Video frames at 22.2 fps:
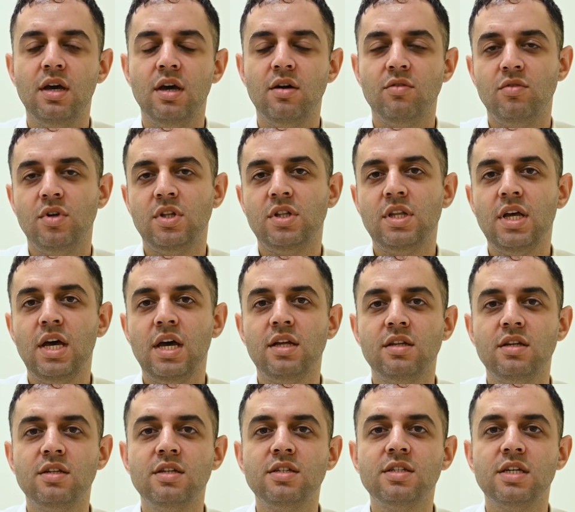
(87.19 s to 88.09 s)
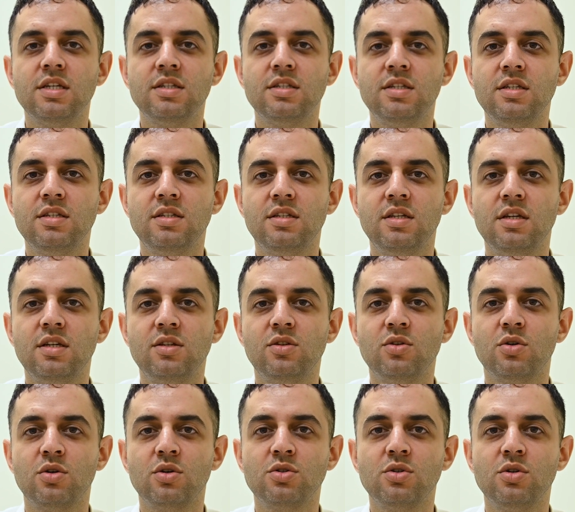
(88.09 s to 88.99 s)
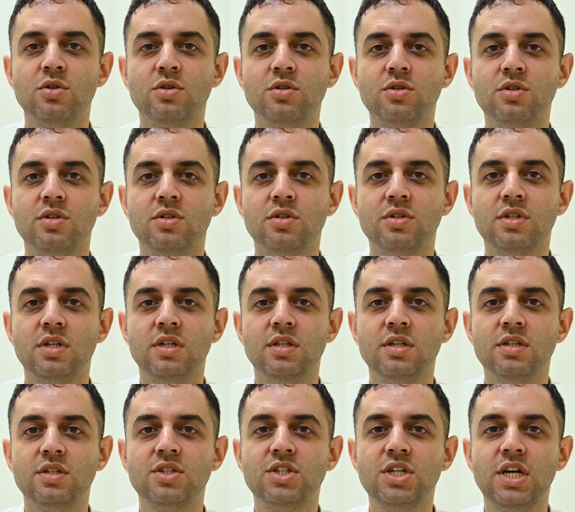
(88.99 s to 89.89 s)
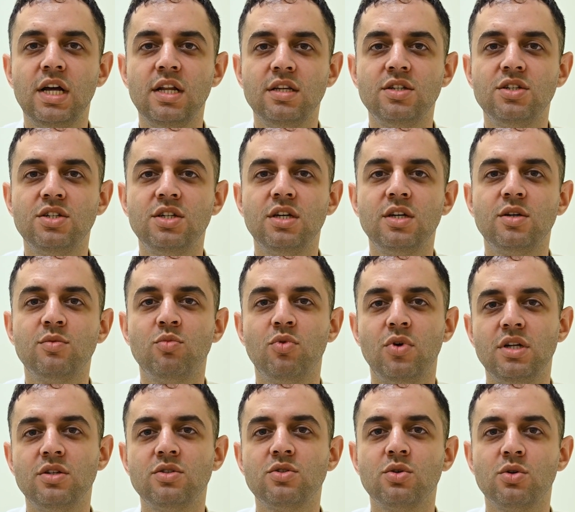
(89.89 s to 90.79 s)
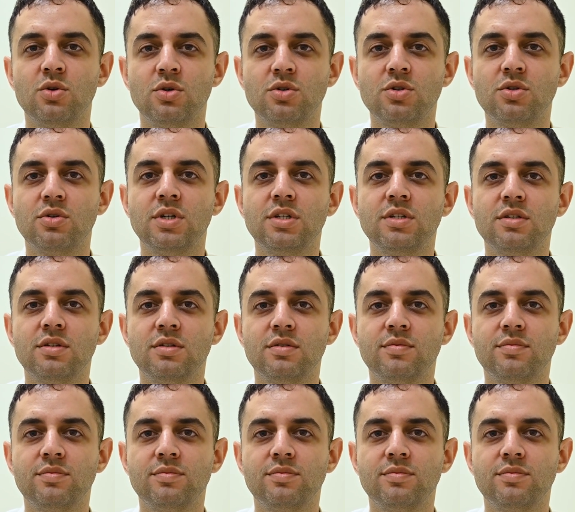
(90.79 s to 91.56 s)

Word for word: And with that, it is assisting neurosurgeons in these challenging brain surgeries.